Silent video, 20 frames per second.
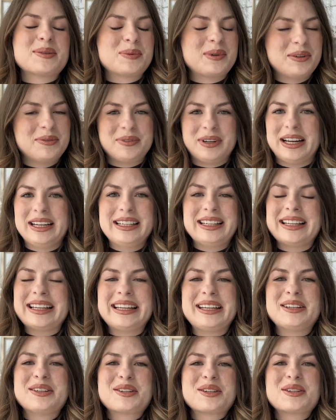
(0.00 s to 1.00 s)
we're finally
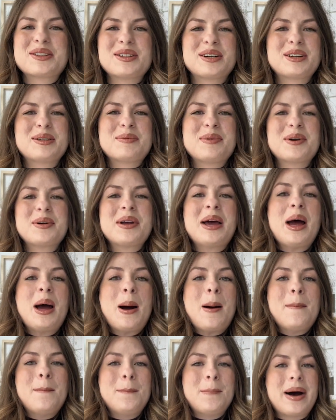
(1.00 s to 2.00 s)
here to talk about
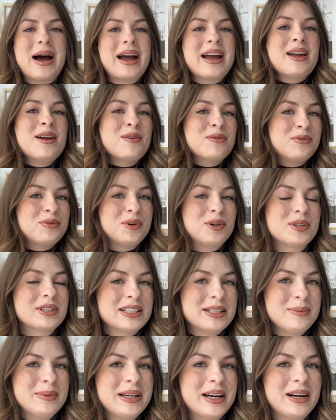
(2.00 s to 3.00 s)
my fall
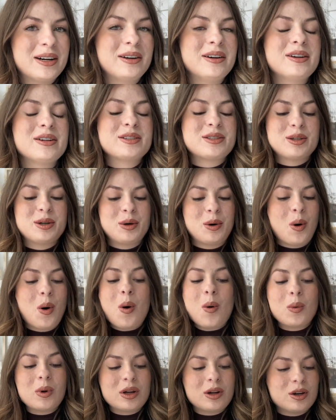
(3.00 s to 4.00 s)
TBR. So
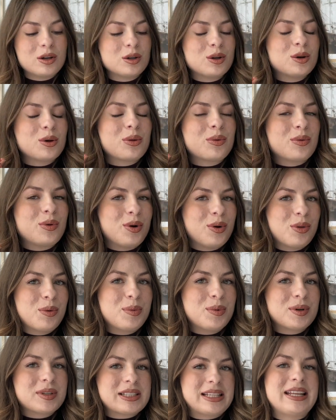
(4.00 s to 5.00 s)
we're gonna go through all the
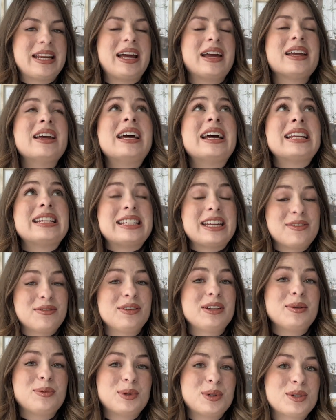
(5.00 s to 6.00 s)
books that I
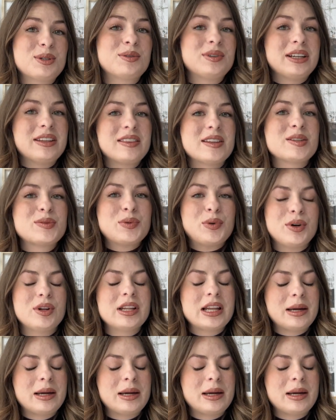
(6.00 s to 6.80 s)
definitely want to read this fall.